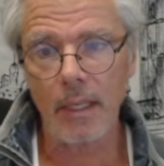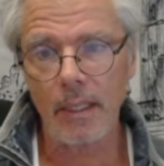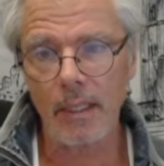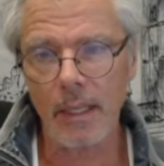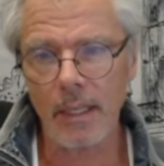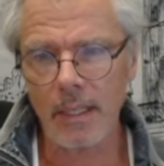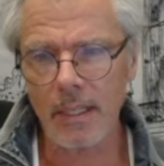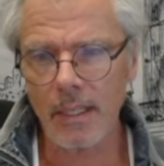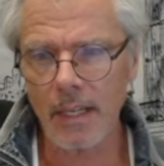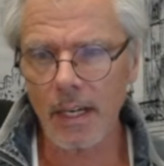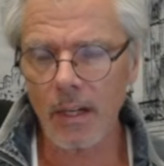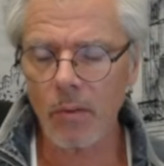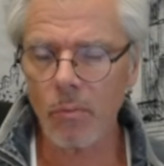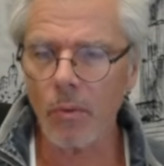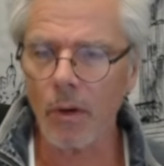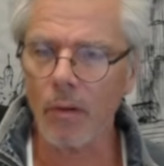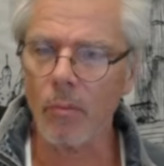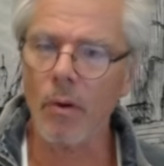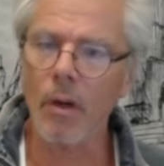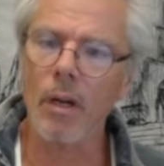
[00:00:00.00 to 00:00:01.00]
Now, the
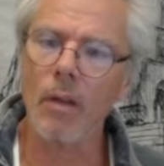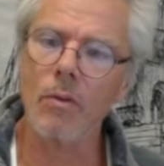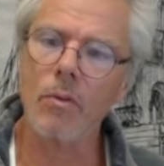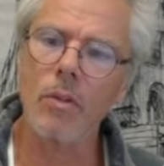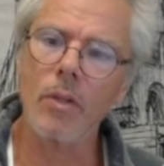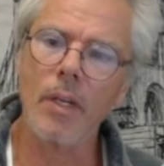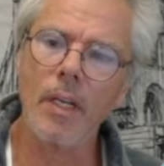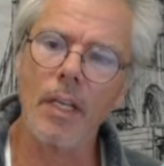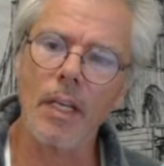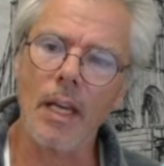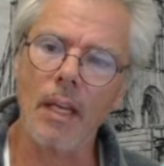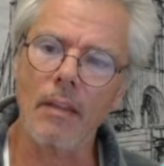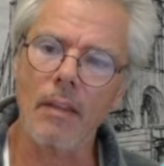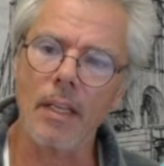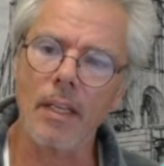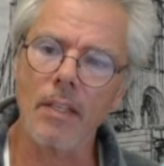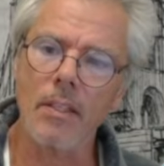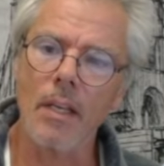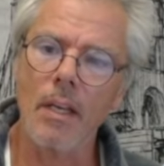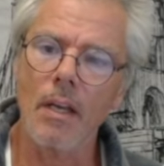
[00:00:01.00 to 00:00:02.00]
second one, while I was looking at
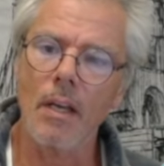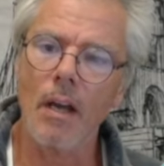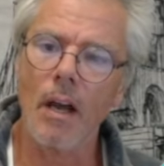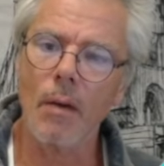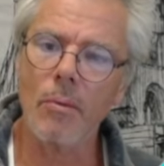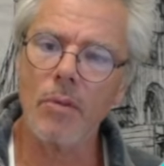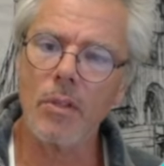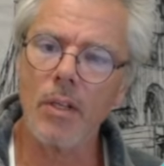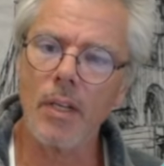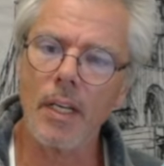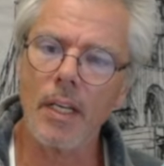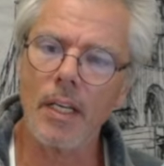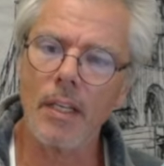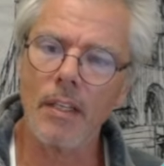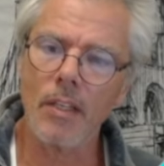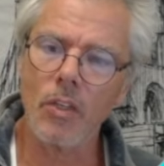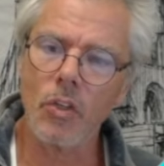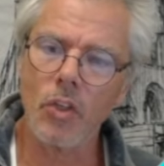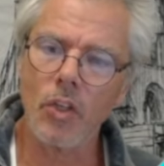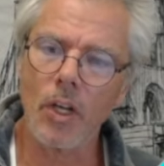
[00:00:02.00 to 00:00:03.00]
this, I was looking at
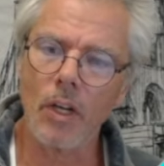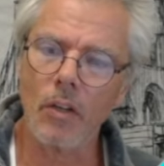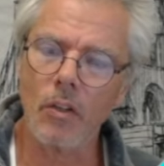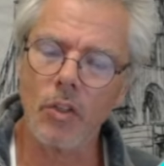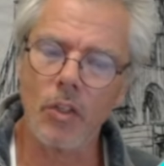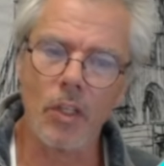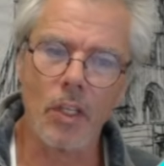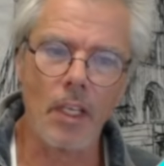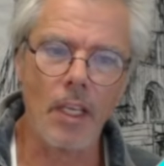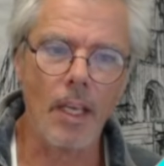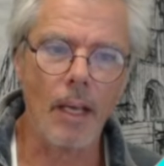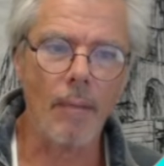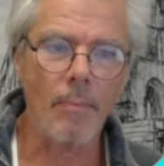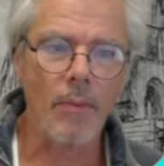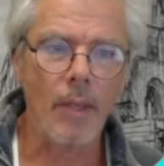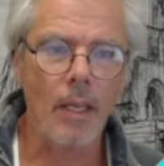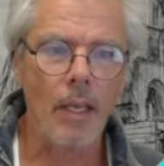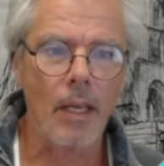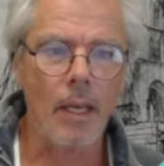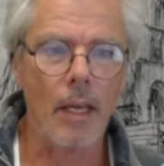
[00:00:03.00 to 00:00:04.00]
this junction here,
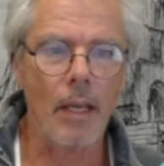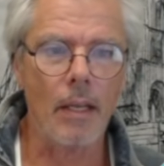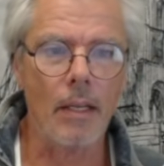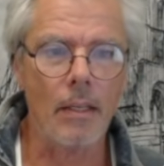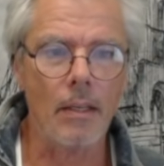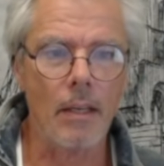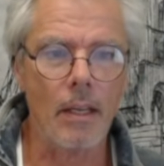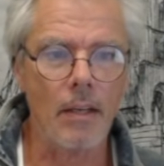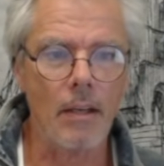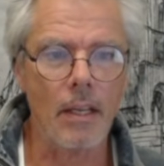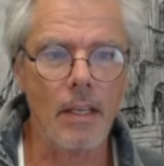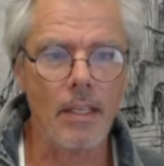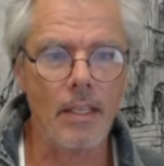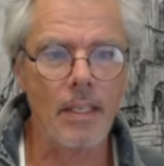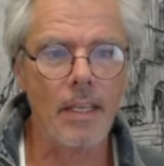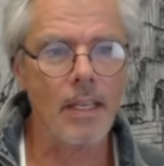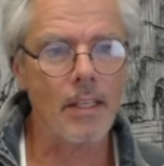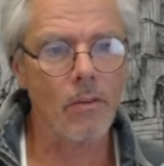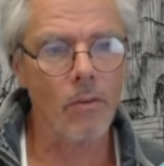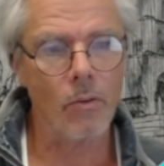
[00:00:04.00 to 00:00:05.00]
and it
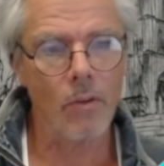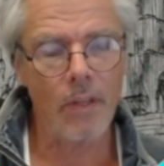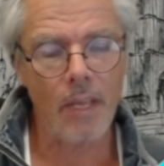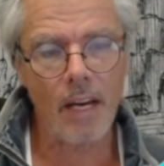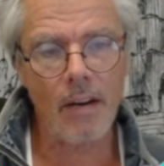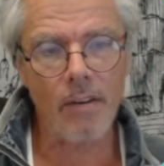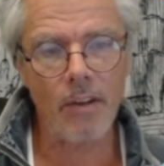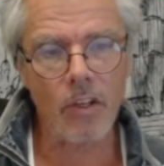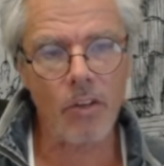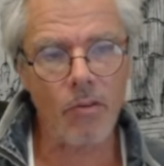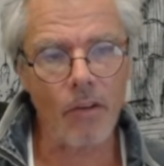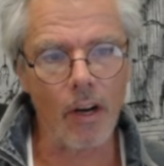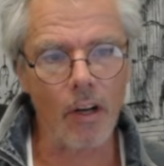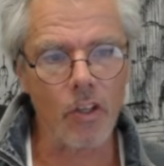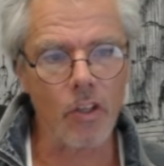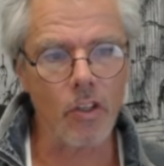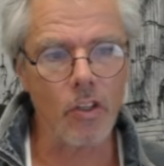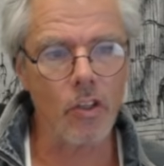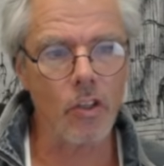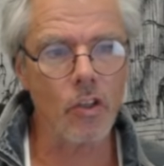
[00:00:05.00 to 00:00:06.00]
says on their
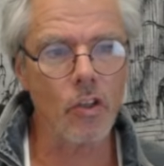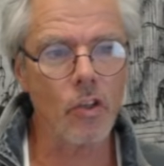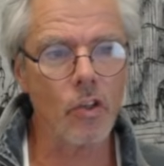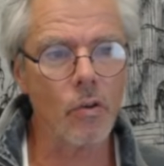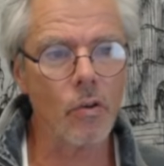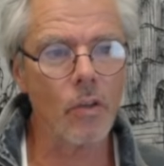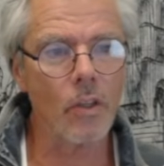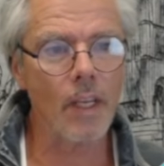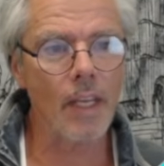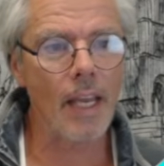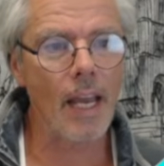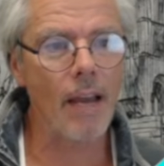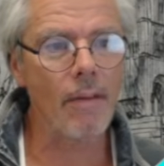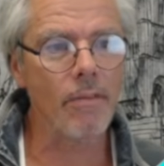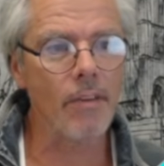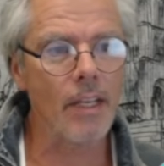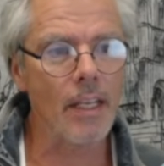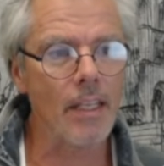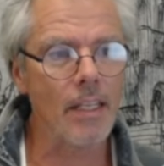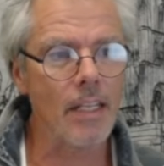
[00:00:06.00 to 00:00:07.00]
instructions, ensure the
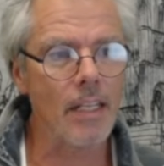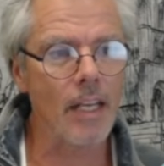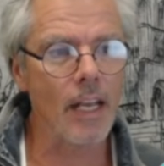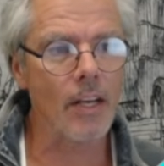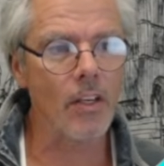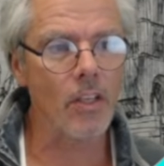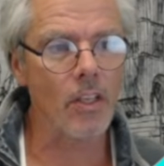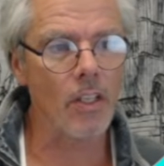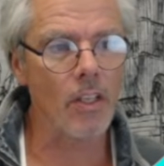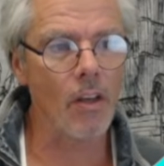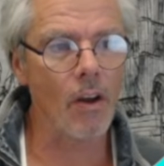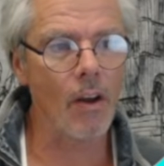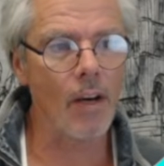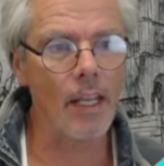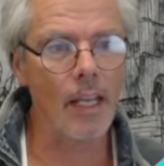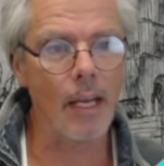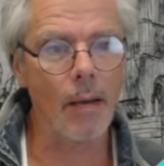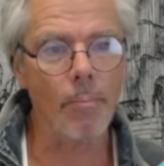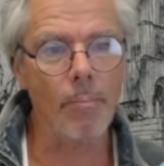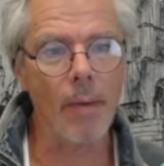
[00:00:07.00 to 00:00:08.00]
cavity insulation
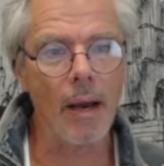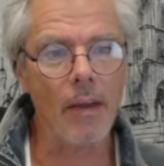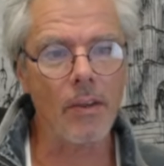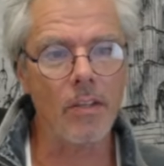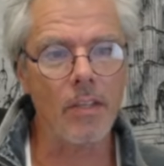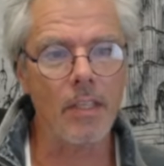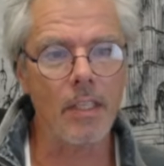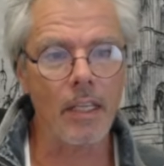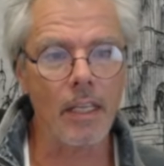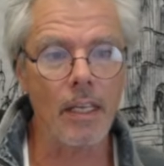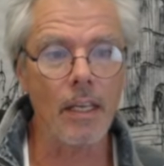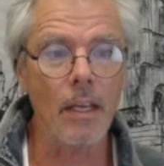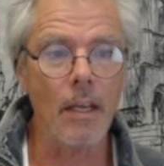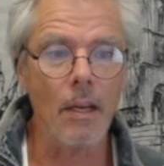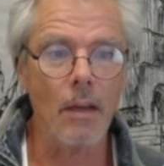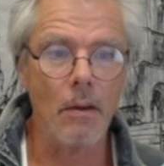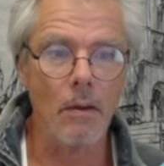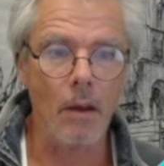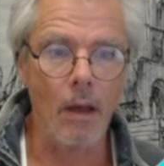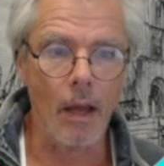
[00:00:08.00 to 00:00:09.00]
tightly abuts the
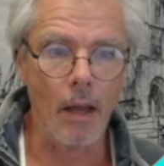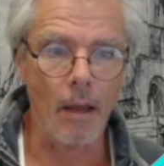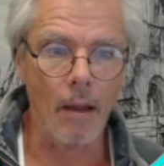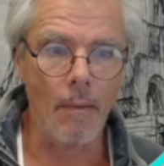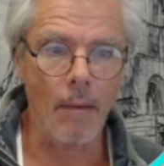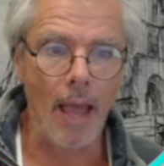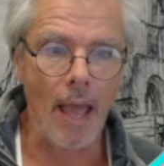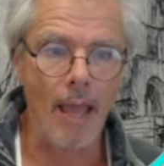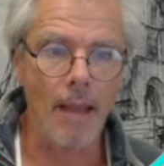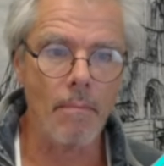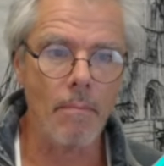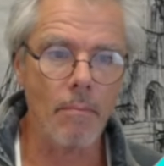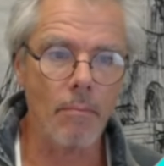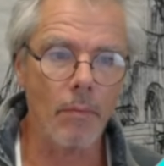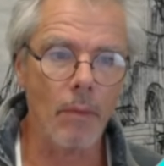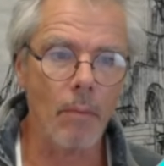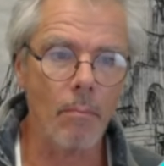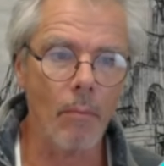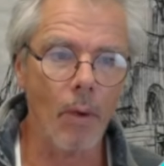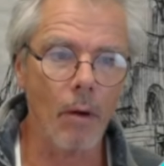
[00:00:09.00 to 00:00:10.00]

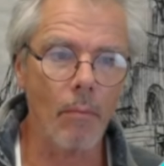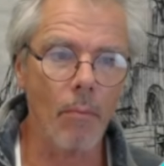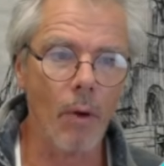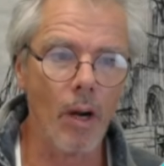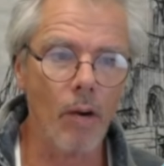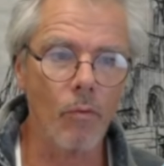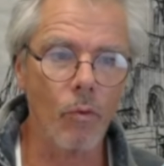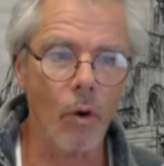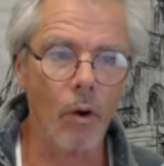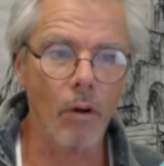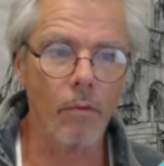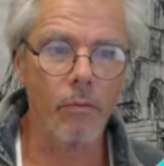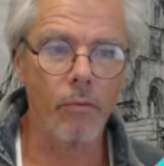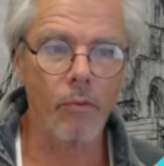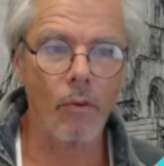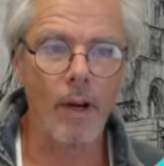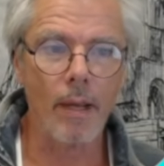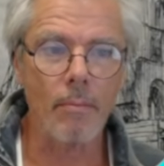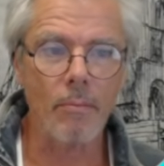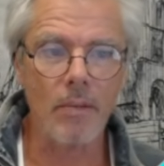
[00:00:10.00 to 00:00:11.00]
MyRock
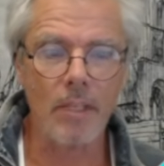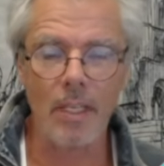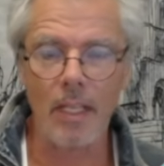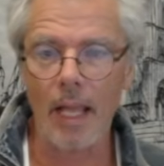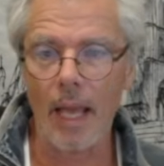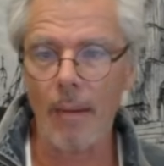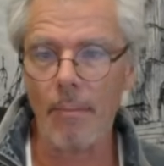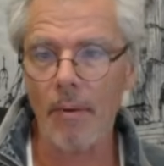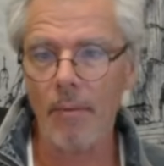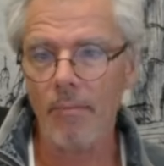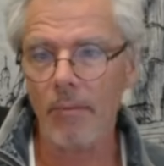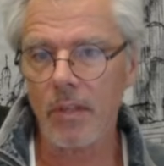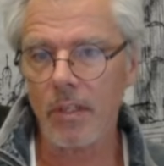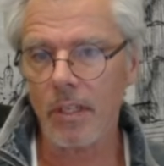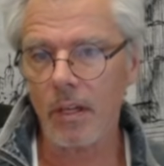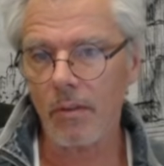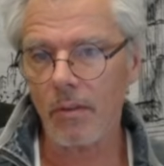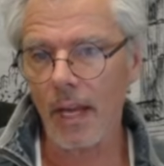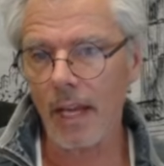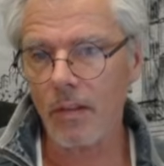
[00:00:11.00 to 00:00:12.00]
frame slab.
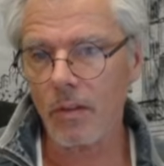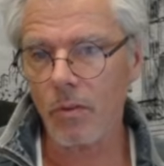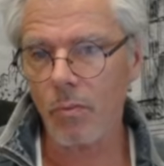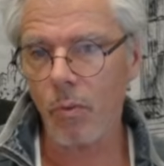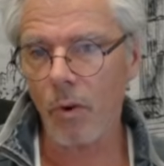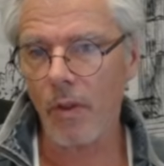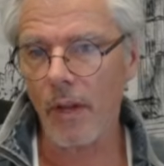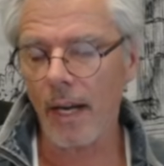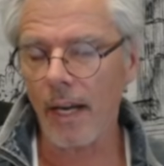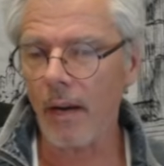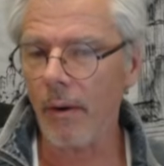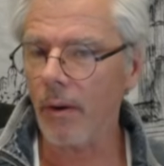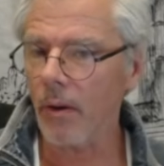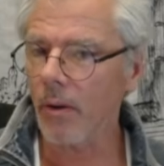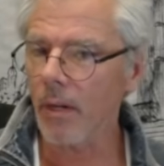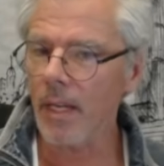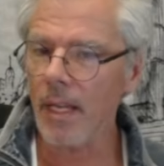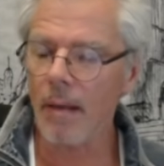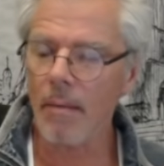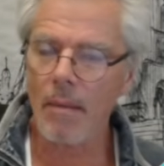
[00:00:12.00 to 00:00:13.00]
So that's what they're going on here.